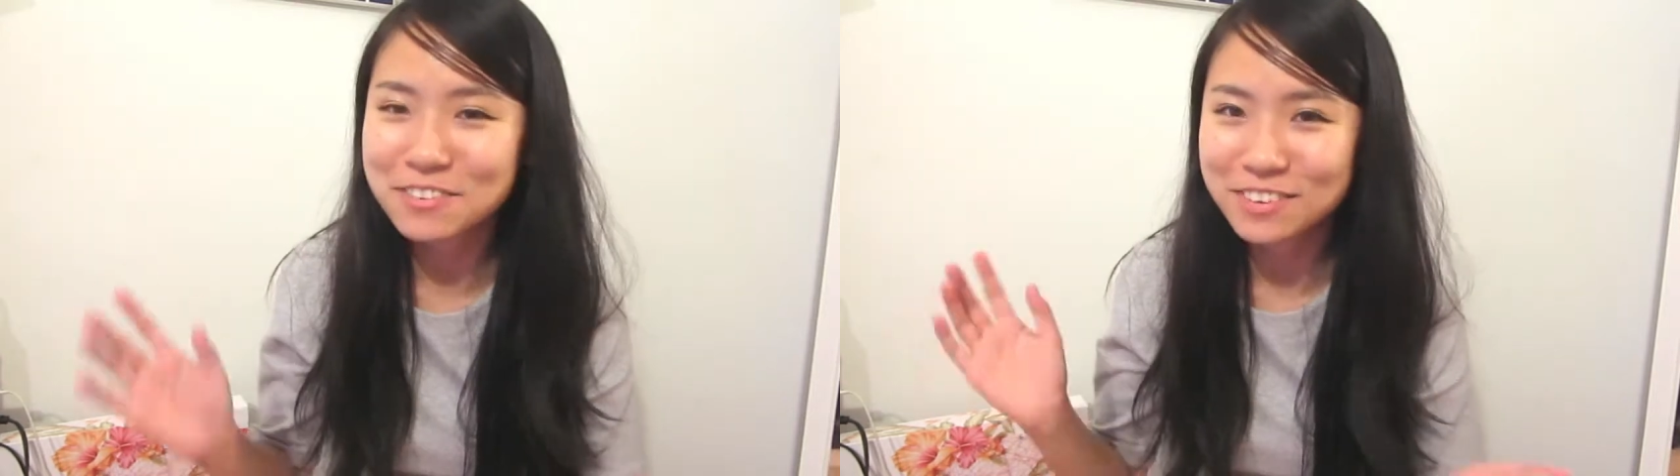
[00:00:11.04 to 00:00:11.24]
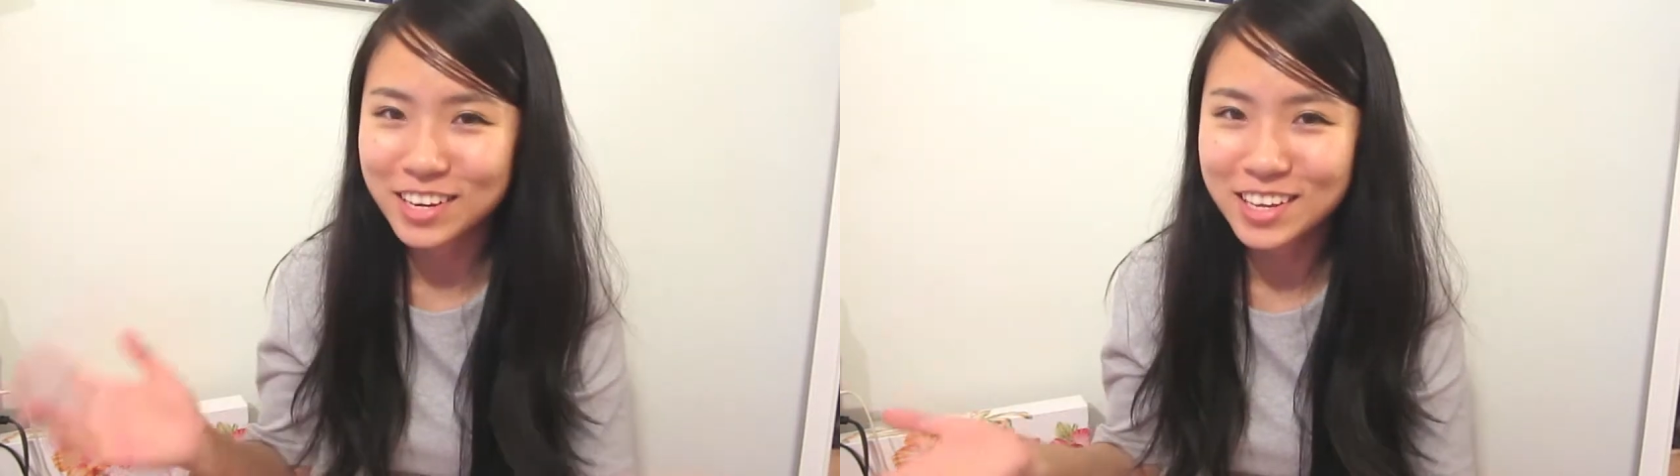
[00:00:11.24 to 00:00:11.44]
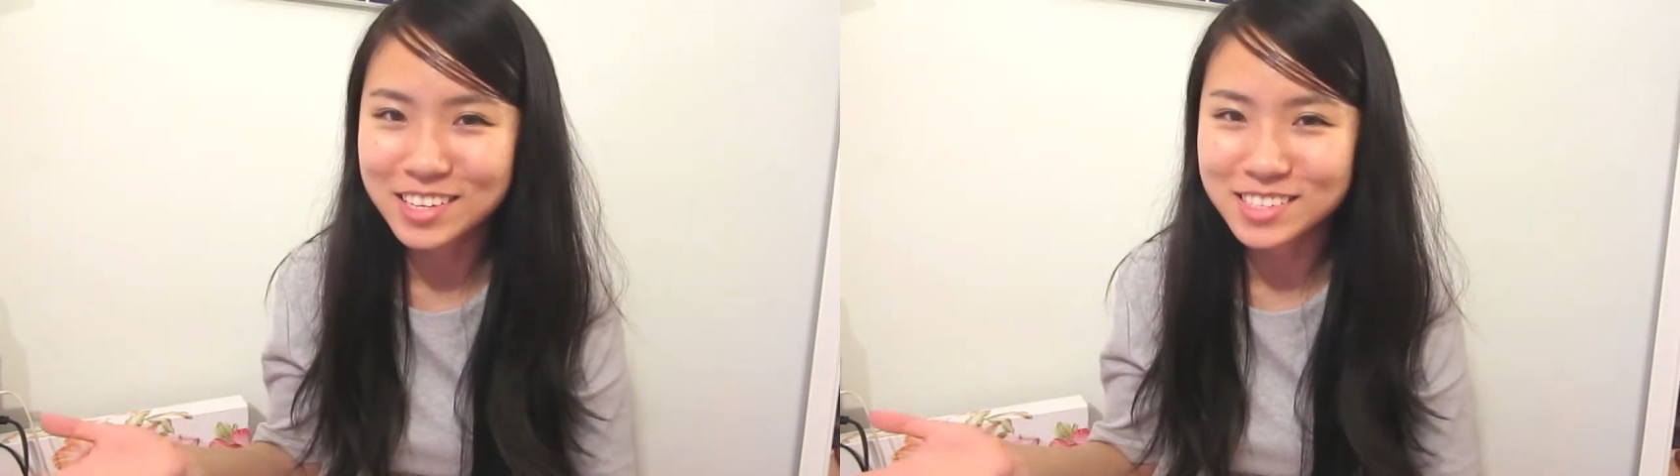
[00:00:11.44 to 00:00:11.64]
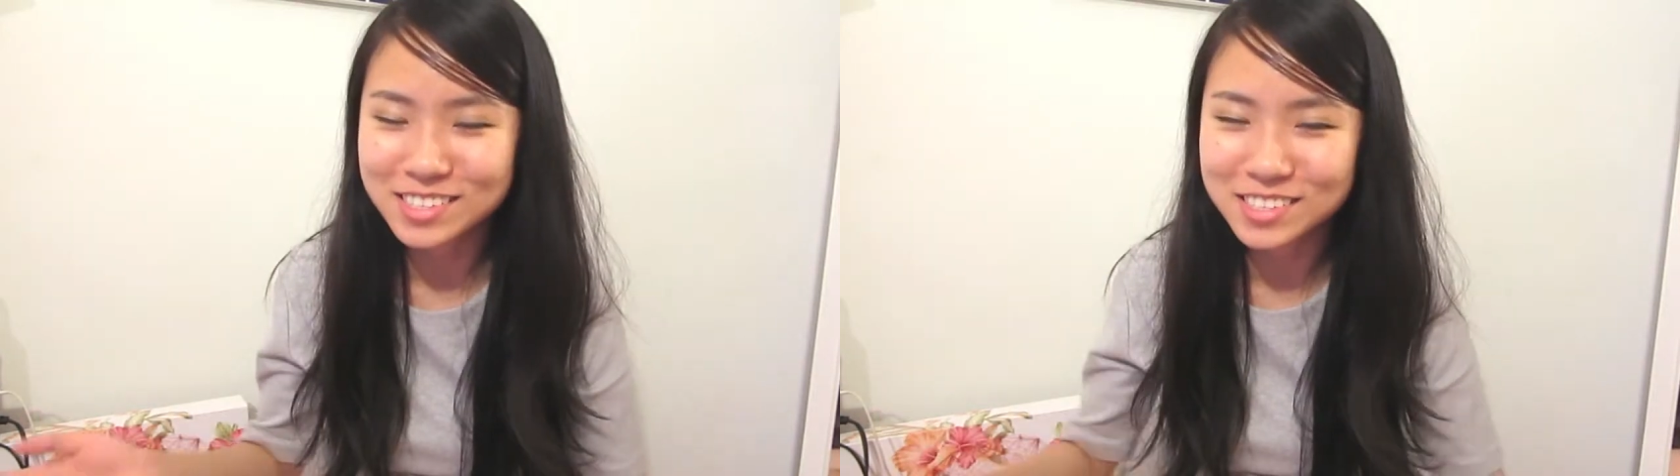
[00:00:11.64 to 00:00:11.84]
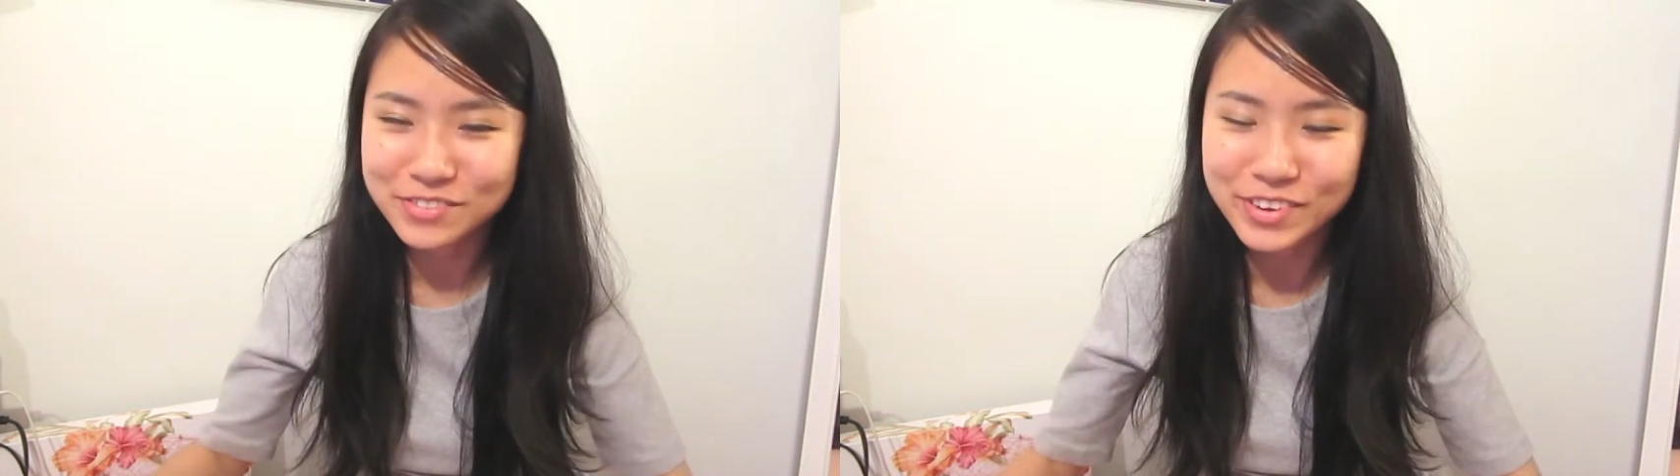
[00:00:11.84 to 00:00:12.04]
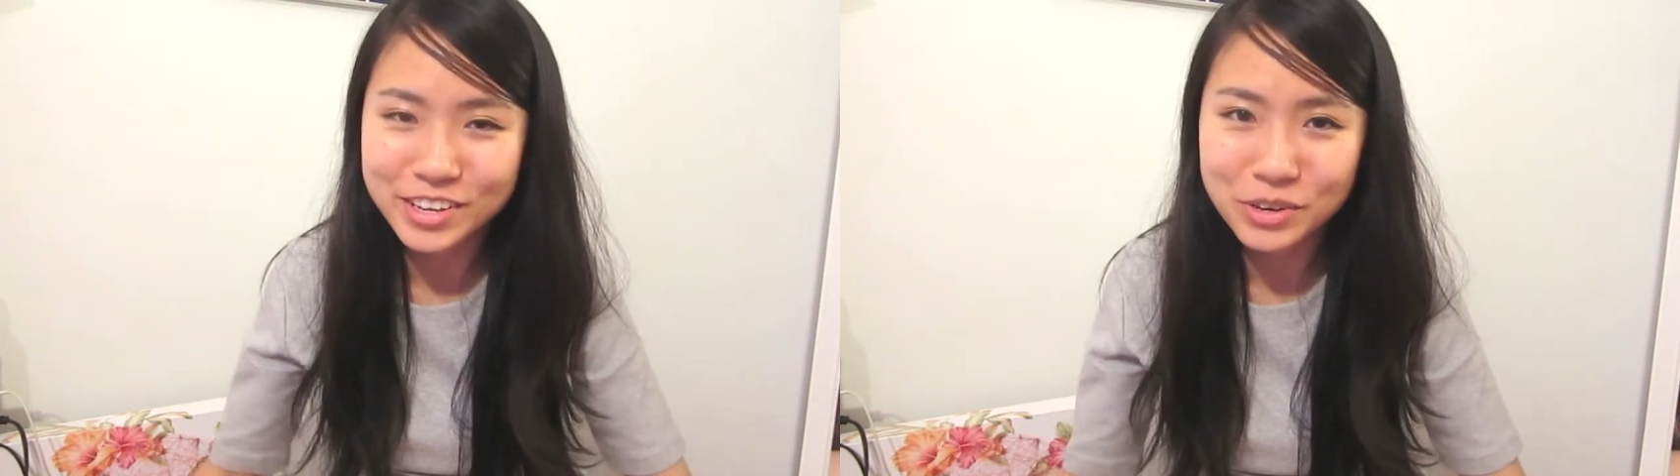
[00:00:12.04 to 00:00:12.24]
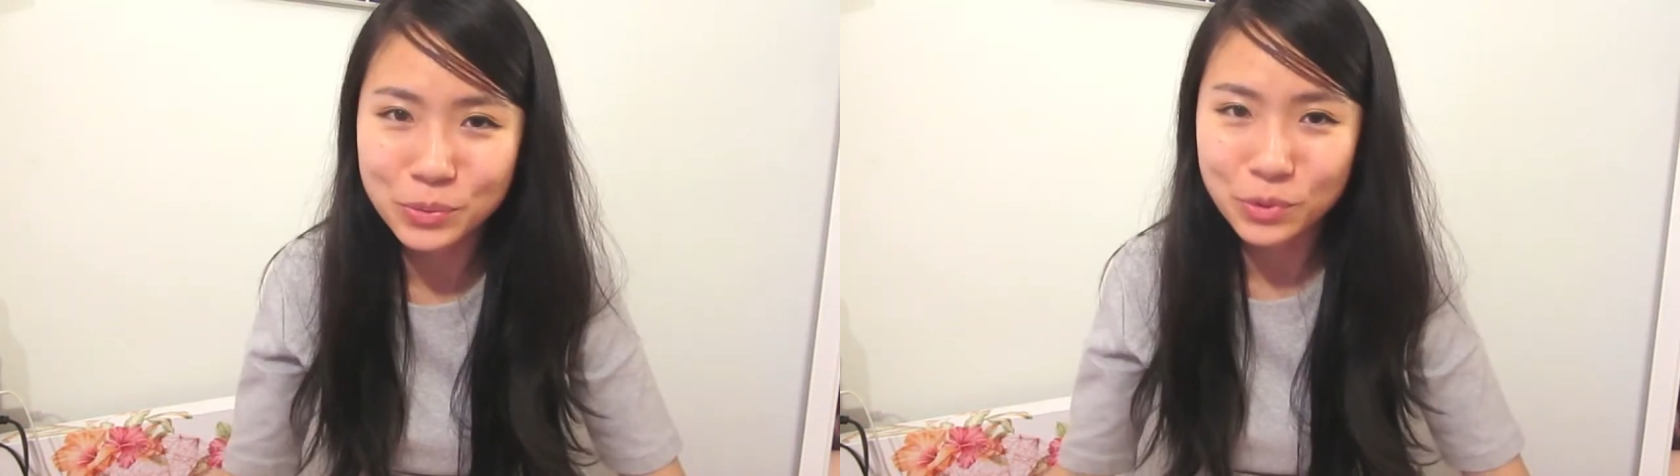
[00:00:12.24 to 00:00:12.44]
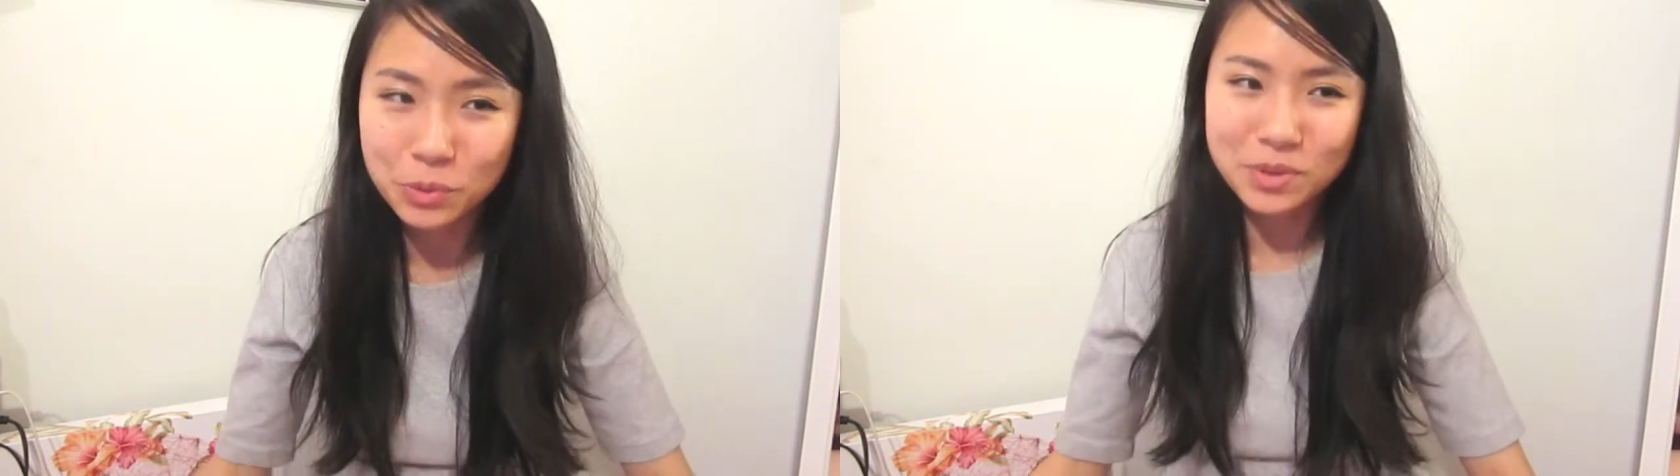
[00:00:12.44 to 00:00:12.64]
if it is, this
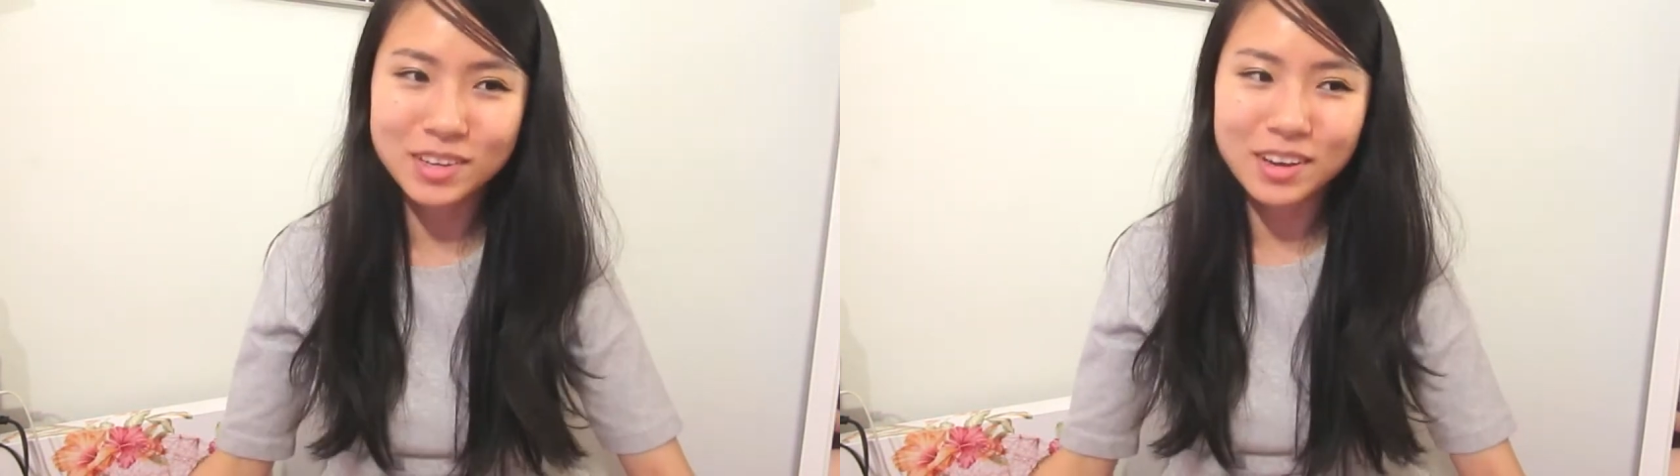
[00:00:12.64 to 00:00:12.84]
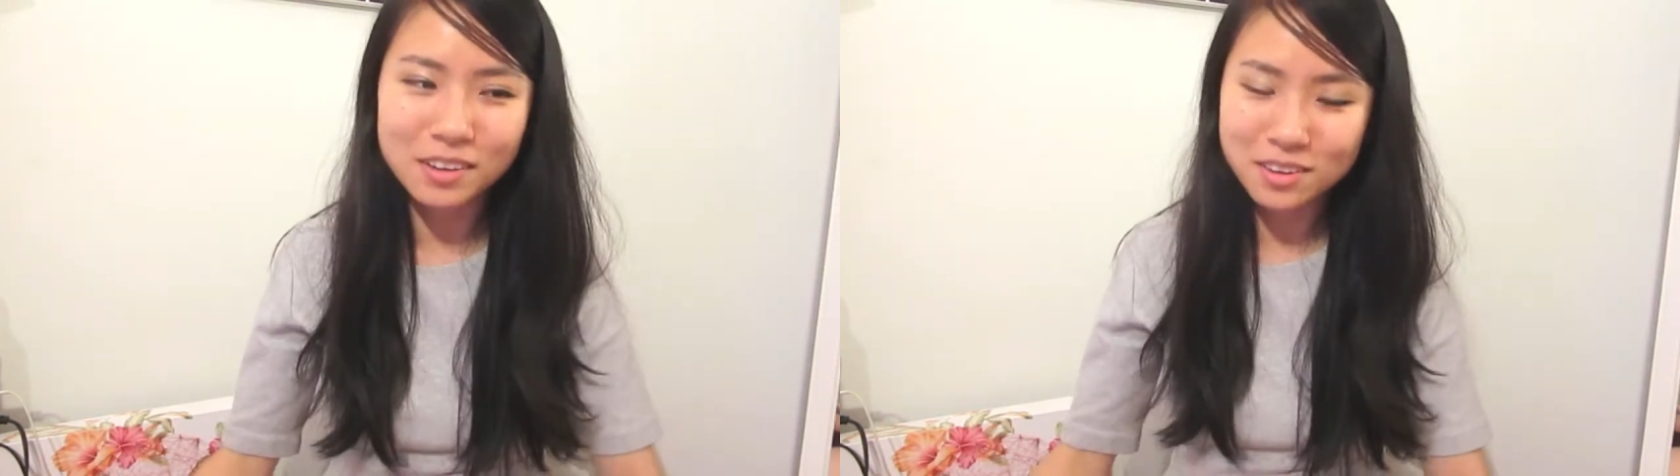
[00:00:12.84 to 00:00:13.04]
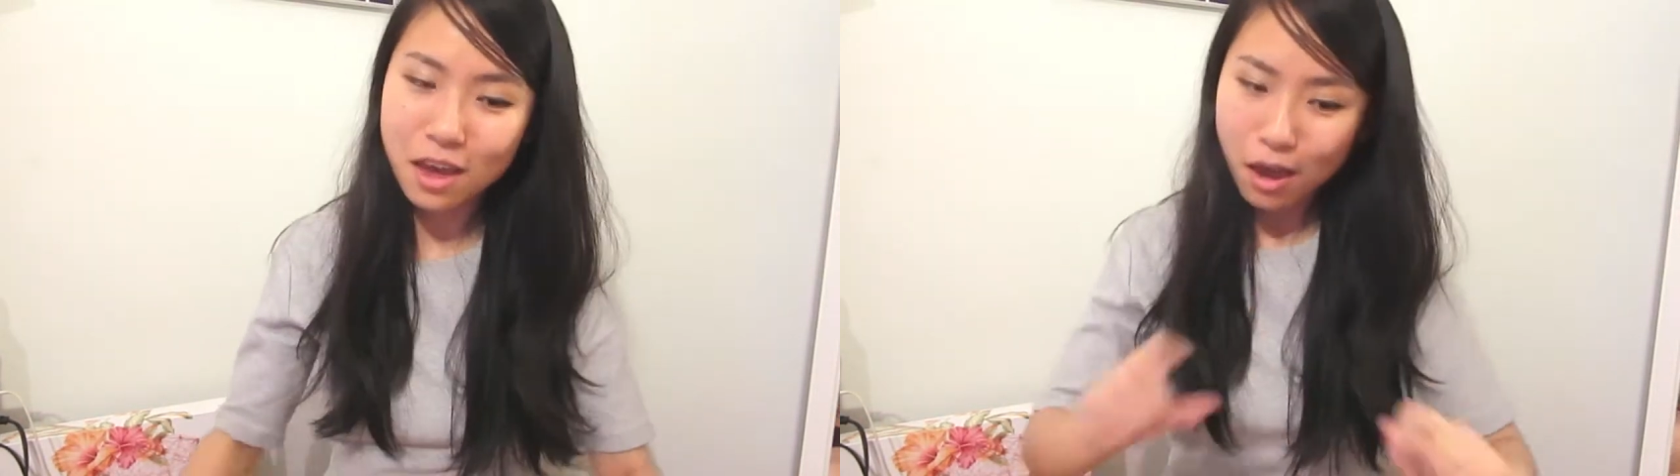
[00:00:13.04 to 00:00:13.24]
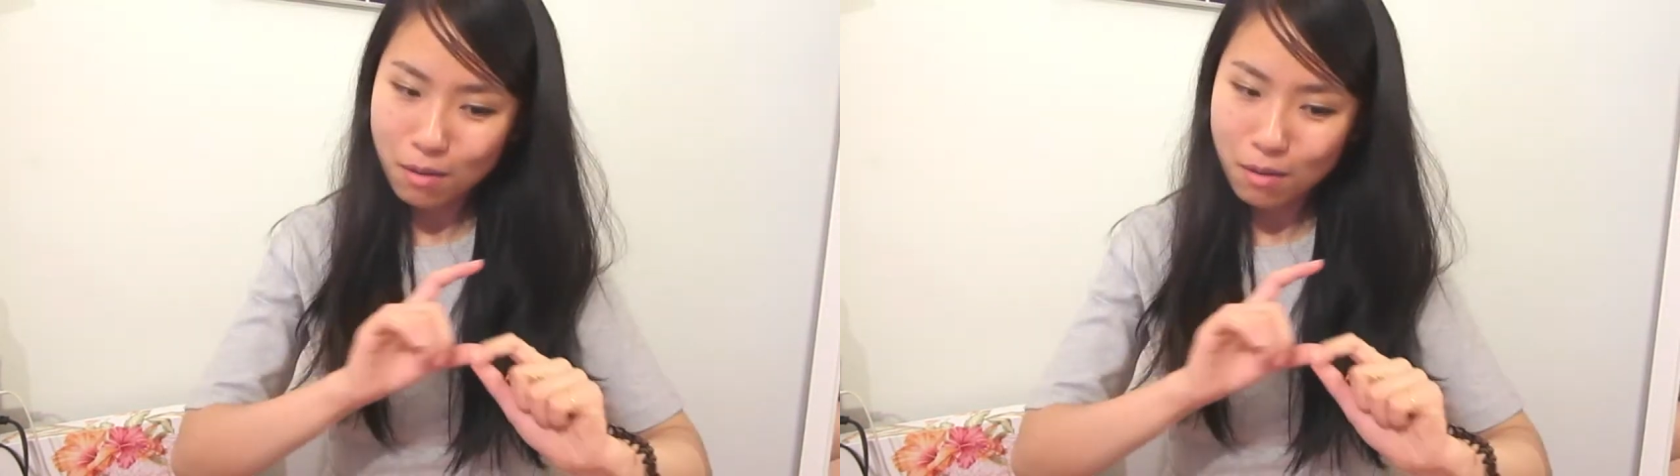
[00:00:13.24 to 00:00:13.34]
video will be called